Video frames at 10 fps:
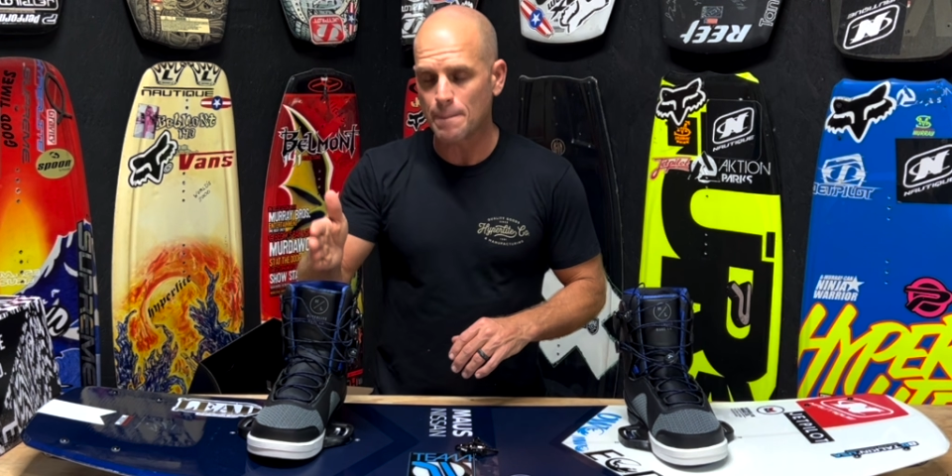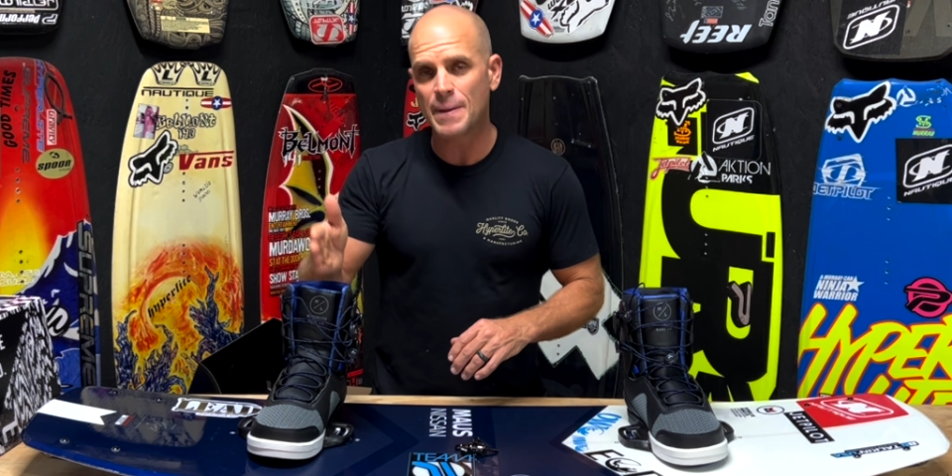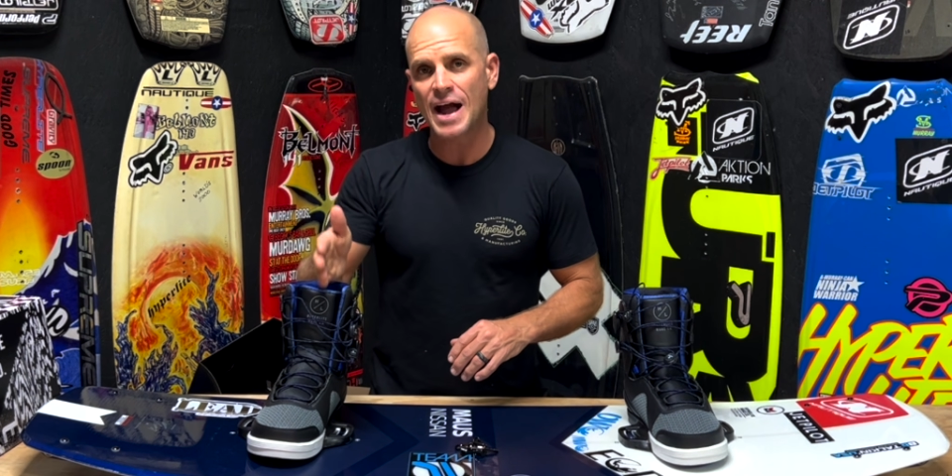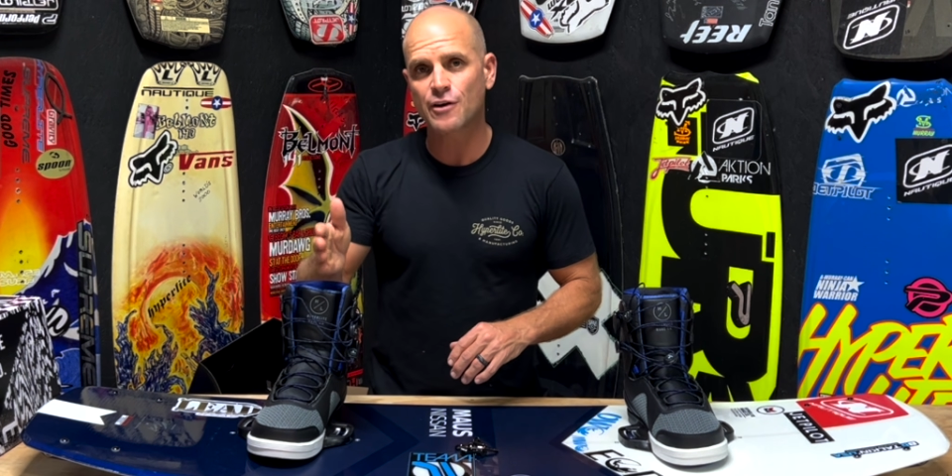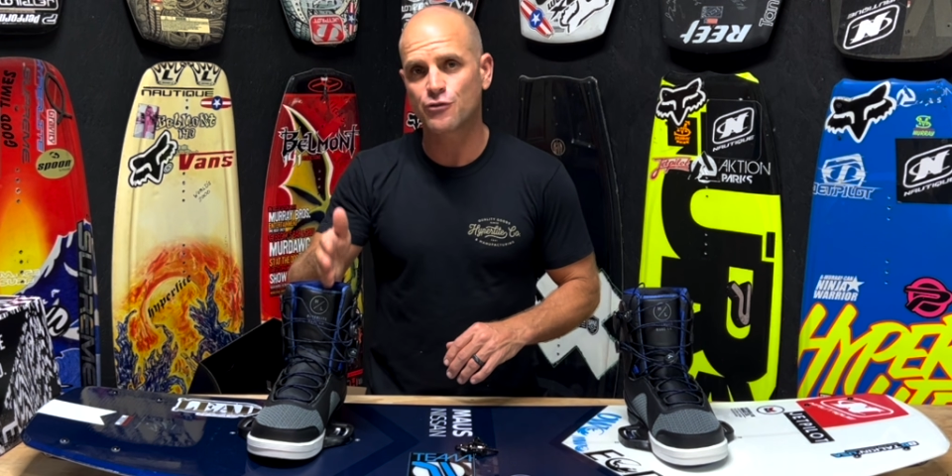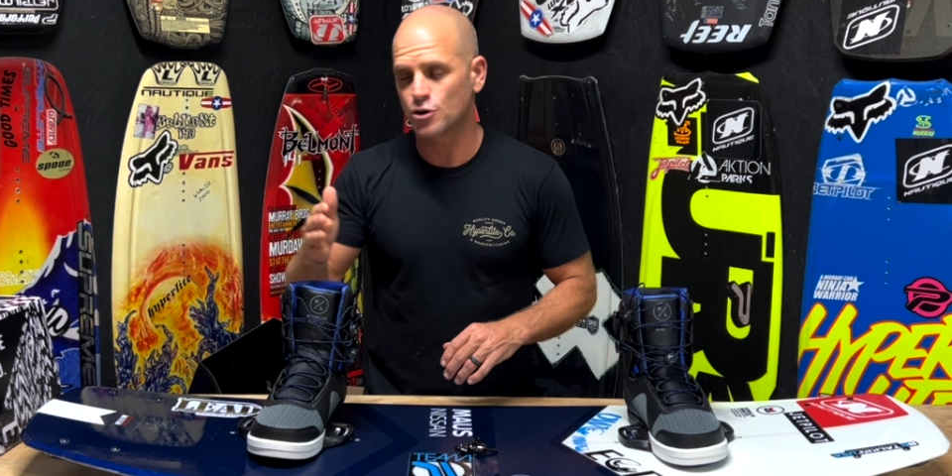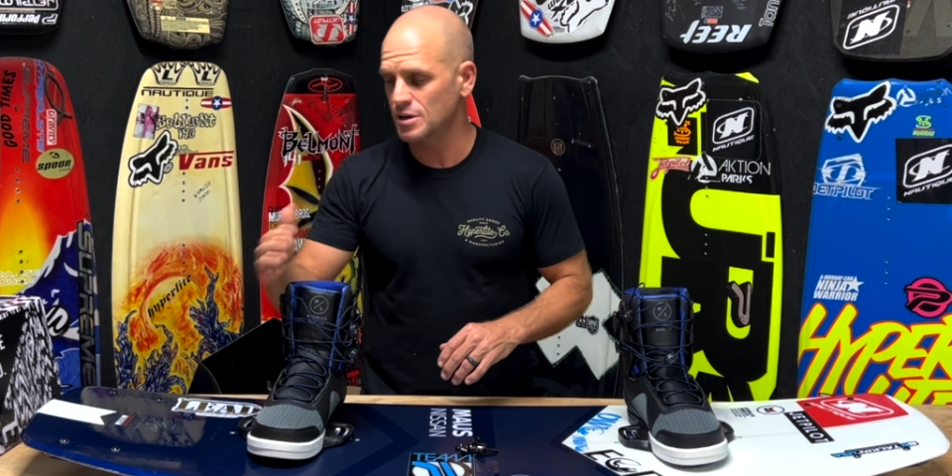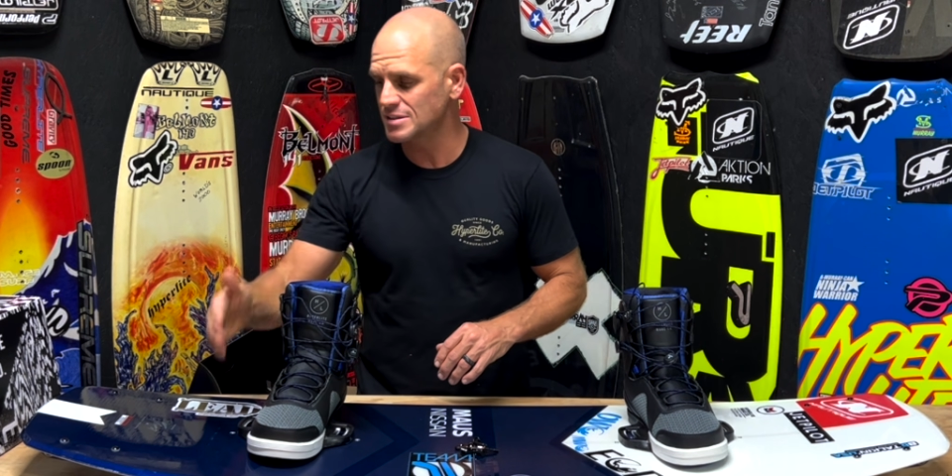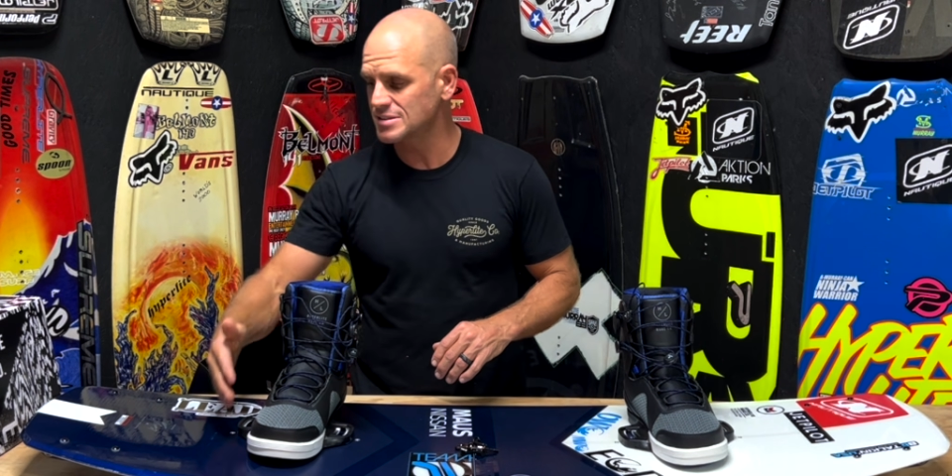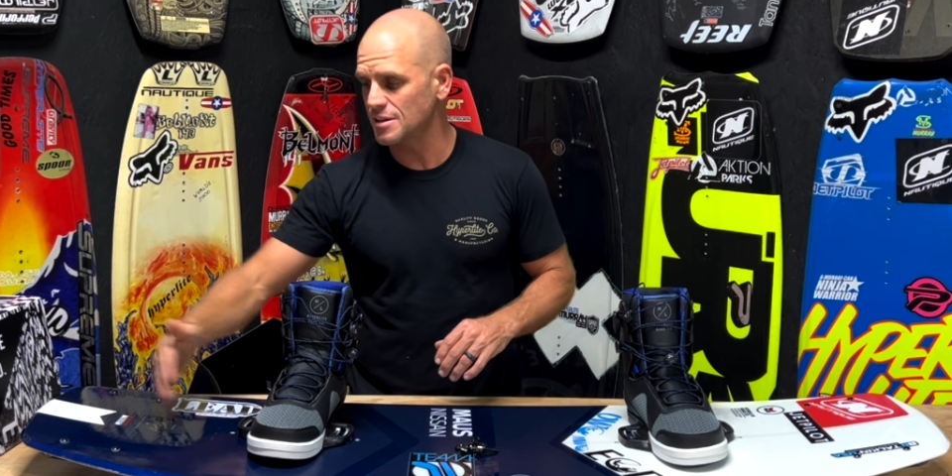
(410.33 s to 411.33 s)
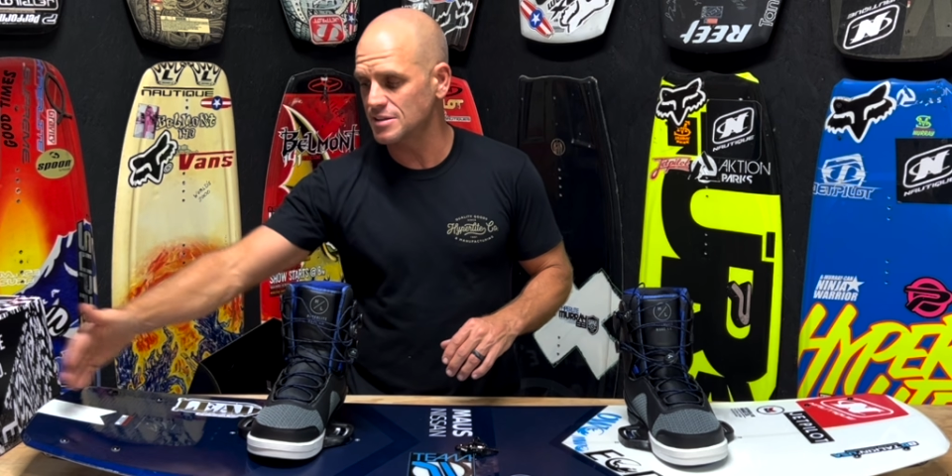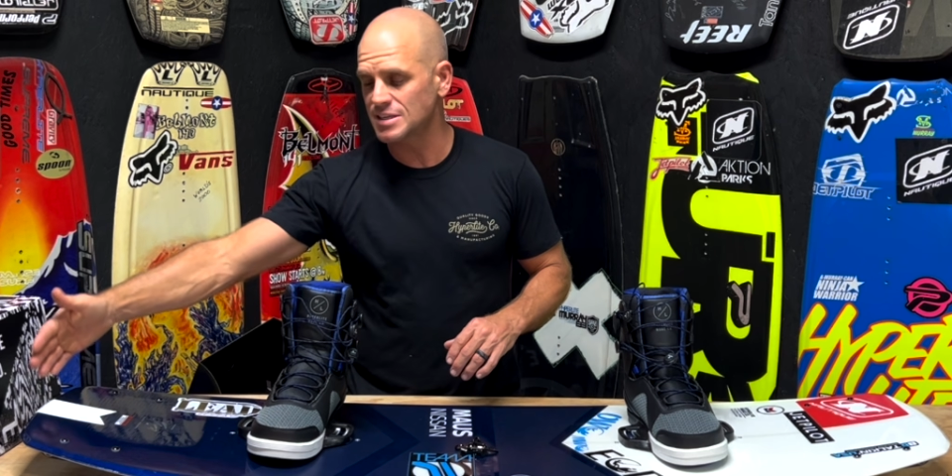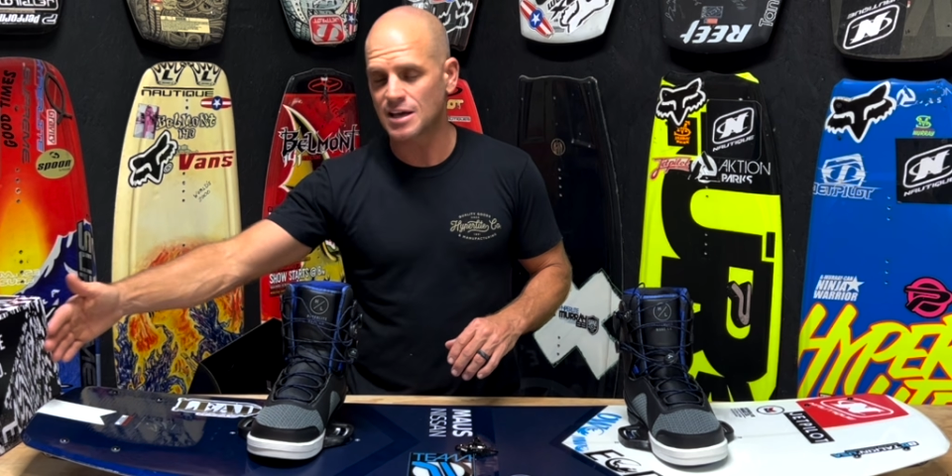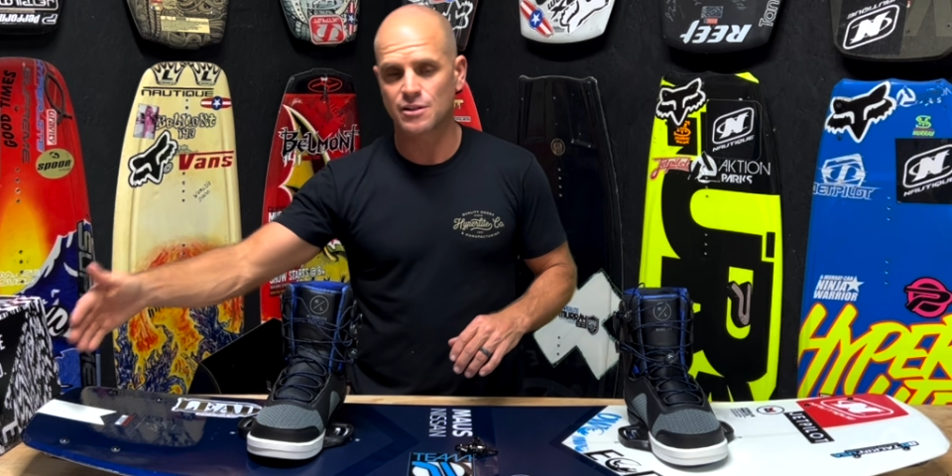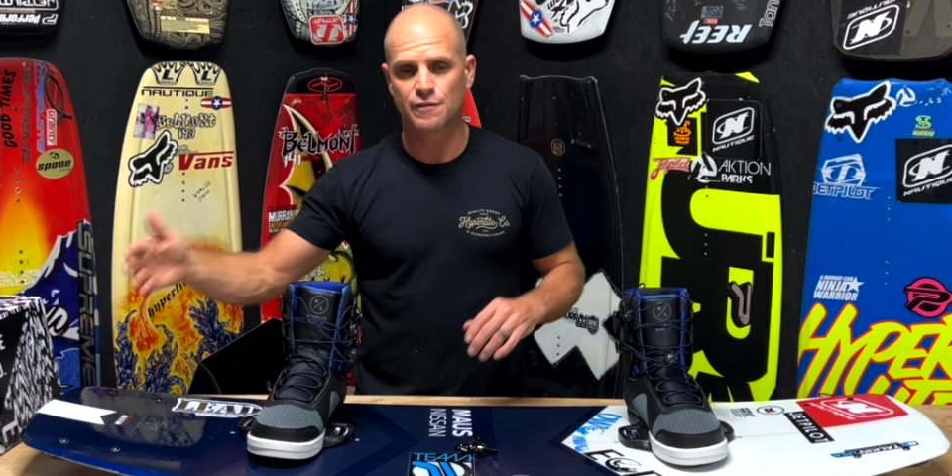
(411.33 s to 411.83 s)
back foot to the
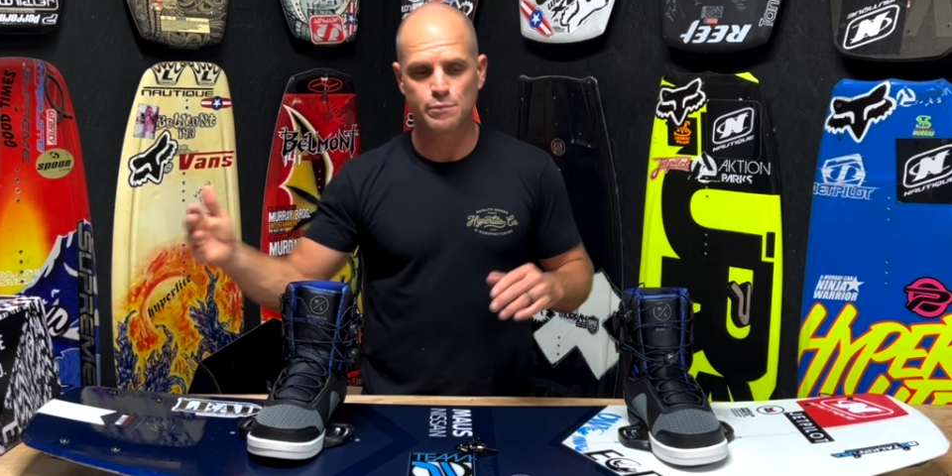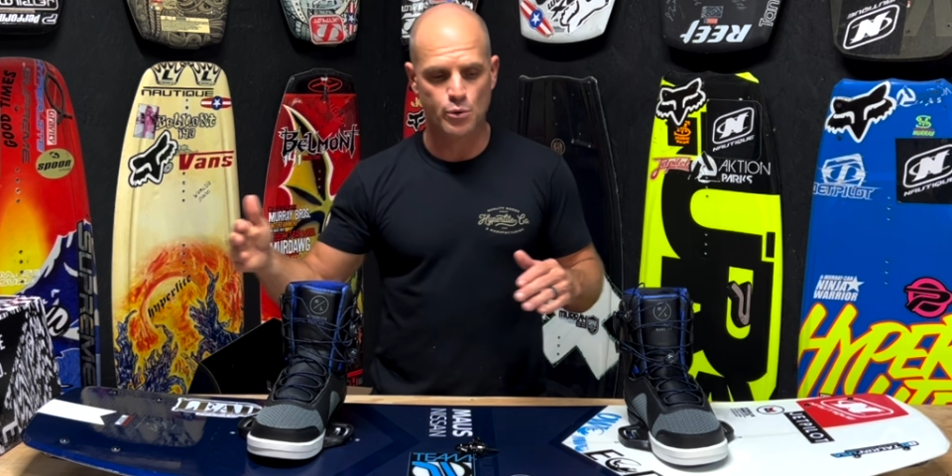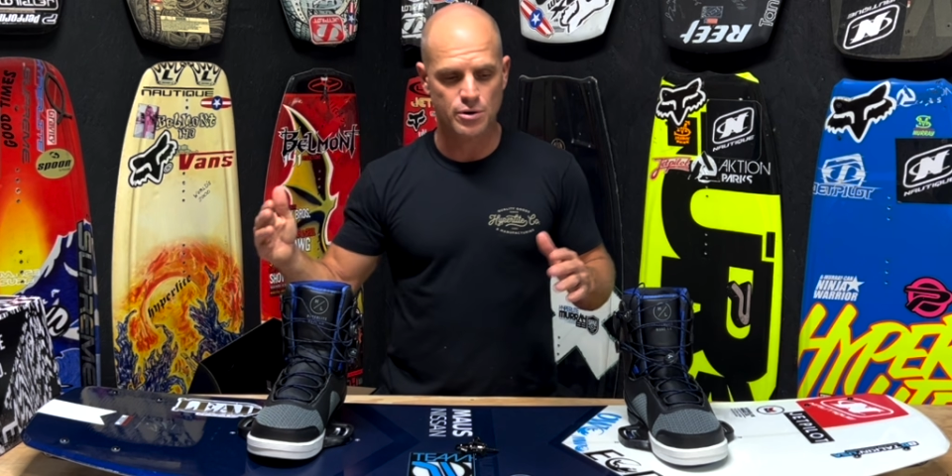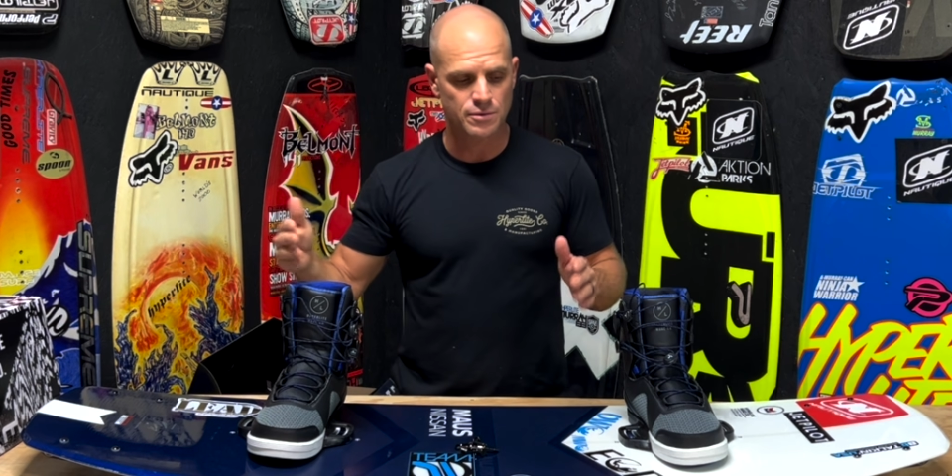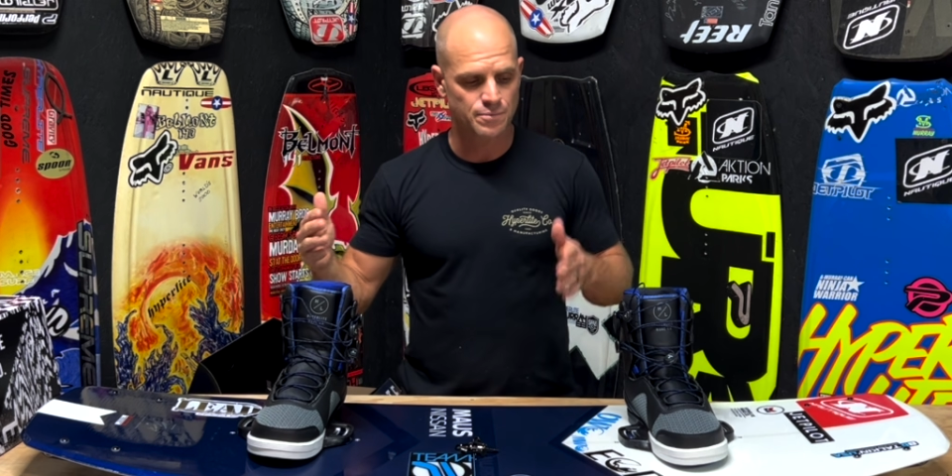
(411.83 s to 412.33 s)
tail of the board.